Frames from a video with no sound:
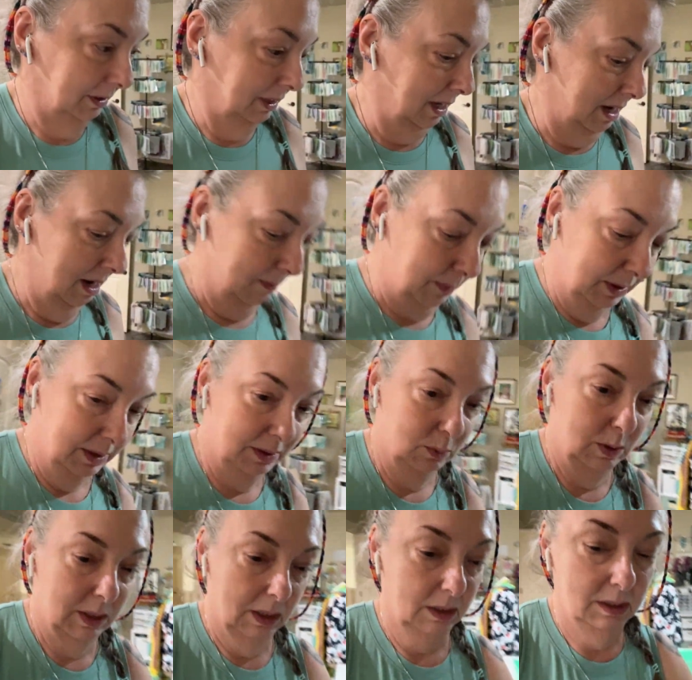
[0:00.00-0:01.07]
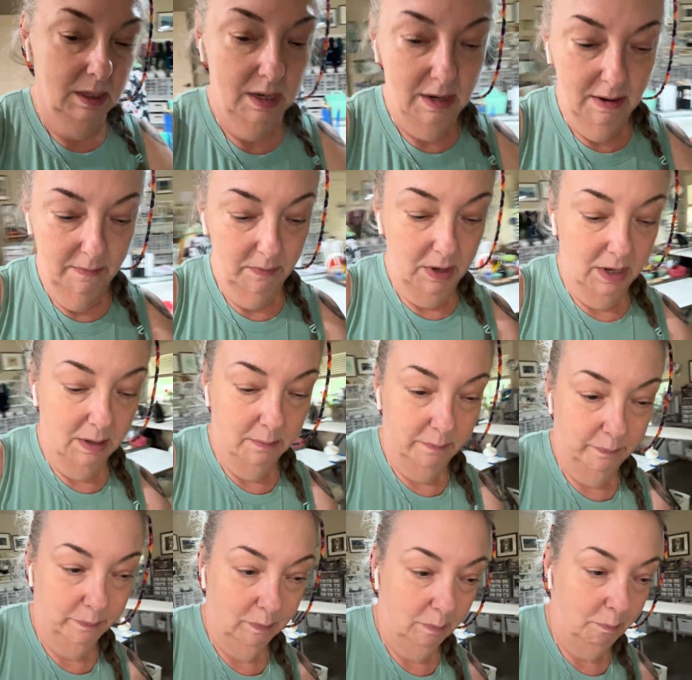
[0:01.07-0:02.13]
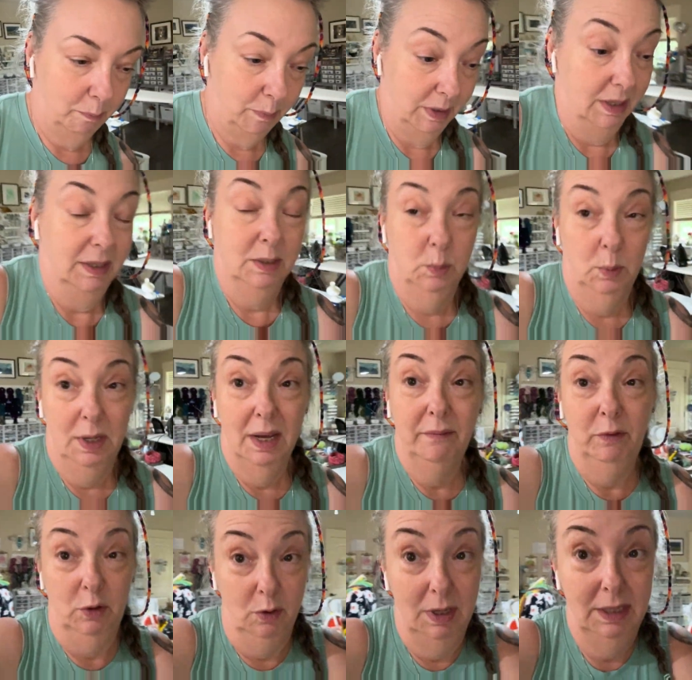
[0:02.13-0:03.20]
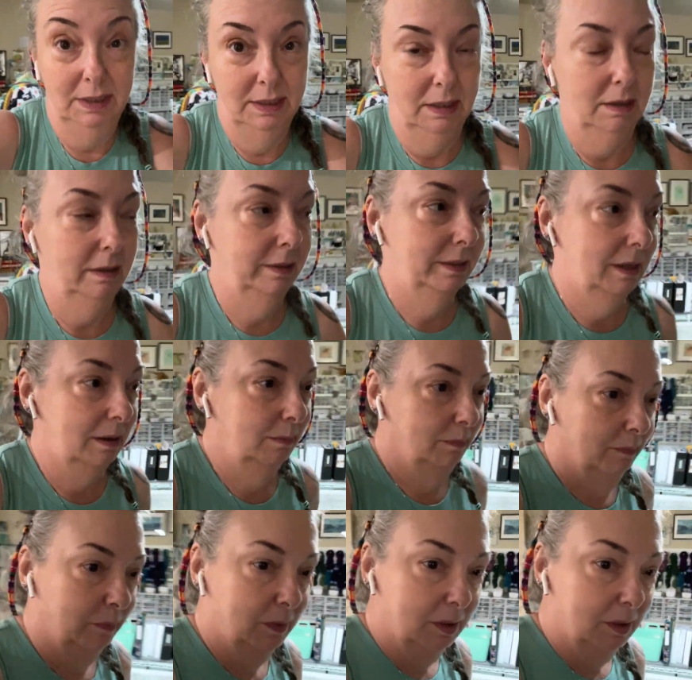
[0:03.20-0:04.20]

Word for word: is going to happen this weekend. I am, because we have the grandson all the time.